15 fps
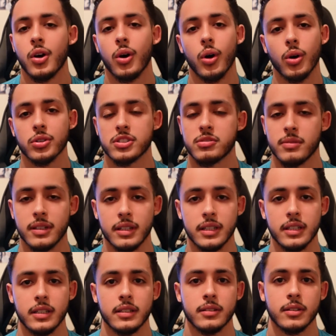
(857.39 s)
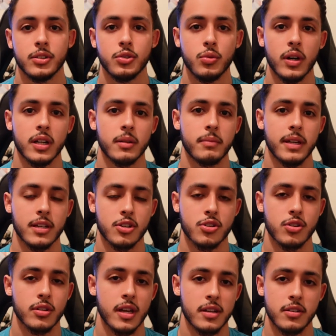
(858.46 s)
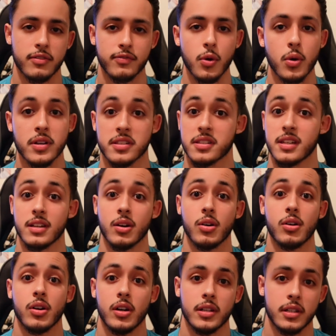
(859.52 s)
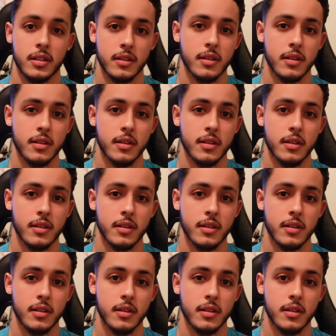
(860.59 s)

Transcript: ultimately you want to make sure that you're focusing on